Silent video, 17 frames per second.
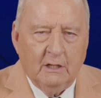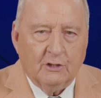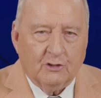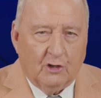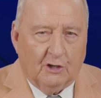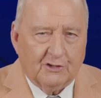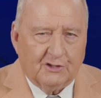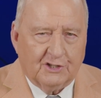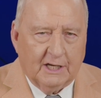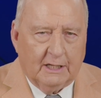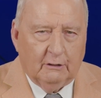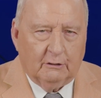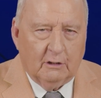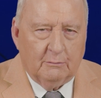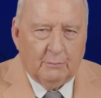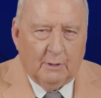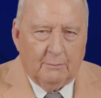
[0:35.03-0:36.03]
John
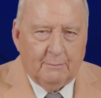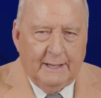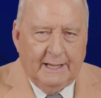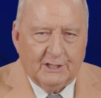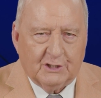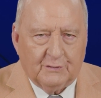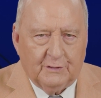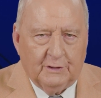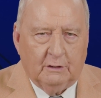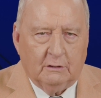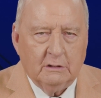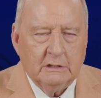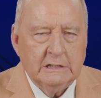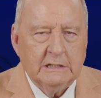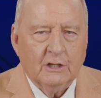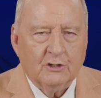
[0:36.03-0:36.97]
Singleton, Bob Mansfield,